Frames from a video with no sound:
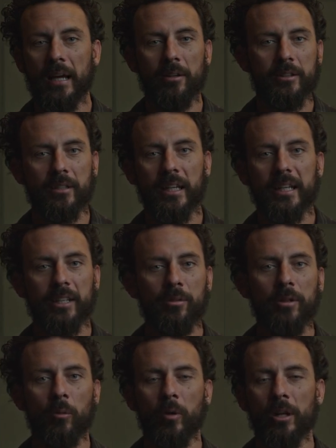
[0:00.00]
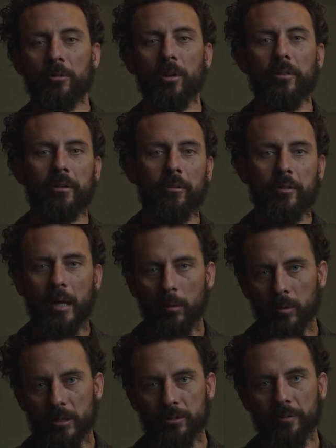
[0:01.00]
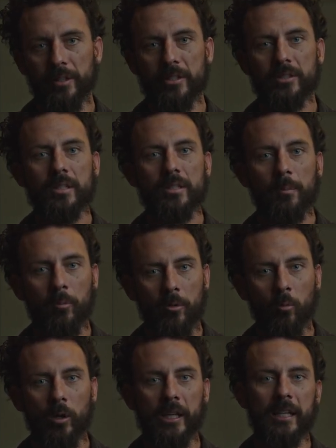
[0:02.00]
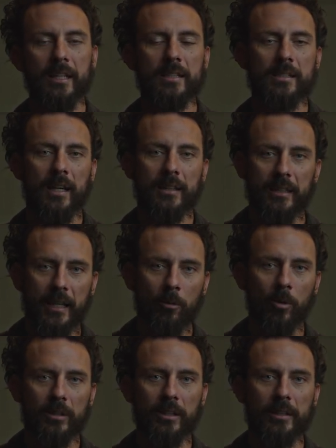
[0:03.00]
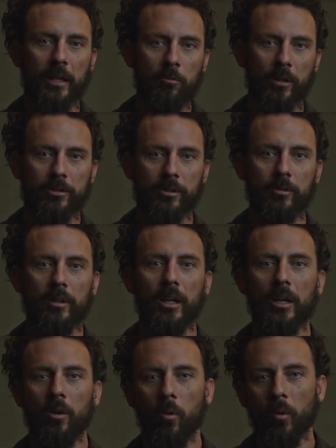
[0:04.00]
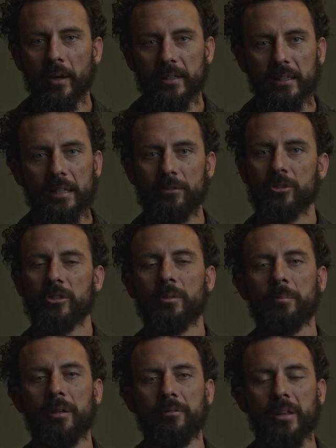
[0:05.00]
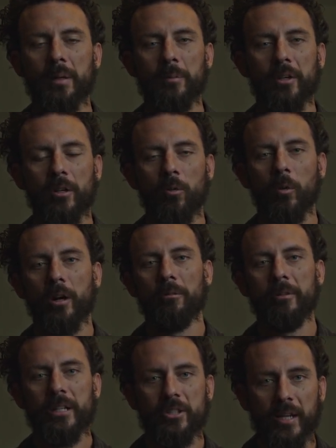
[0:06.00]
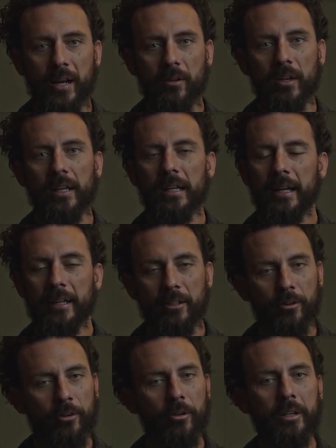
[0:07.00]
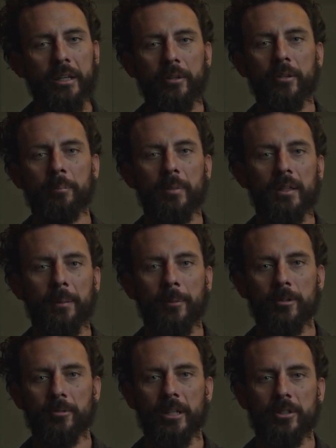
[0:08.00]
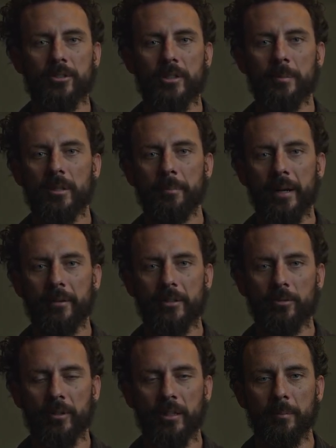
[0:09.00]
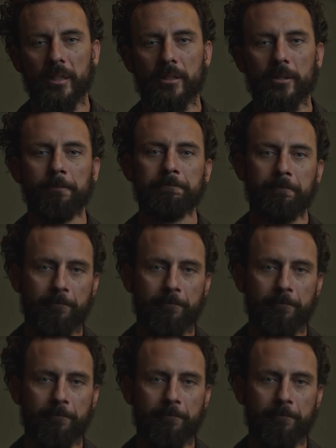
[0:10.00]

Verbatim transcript: out there like you that want to grow their own network. So if they see someone working inside the network that they want to, or at the level just above them, they're going to want to reach out. And the earlier you can build up those relationships, the better it's going to be. So